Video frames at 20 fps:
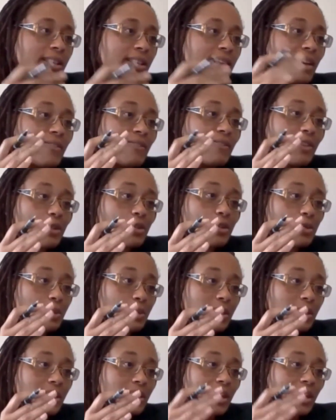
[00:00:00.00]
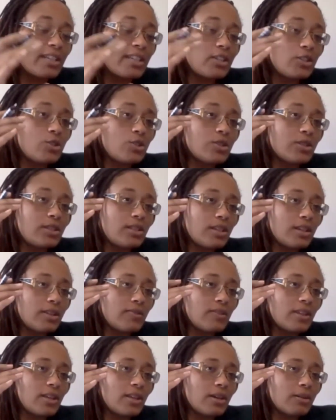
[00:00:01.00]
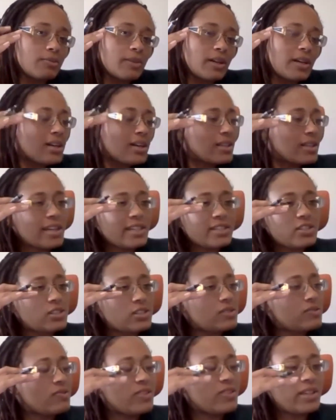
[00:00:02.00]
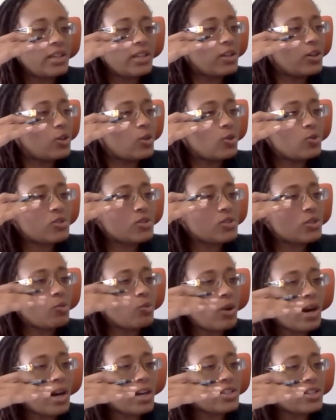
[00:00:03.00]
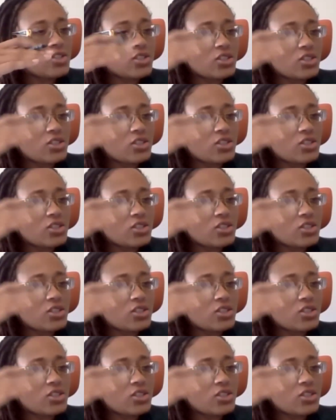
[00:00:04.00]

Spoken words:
And that first week, I usually give them like just videos to watch,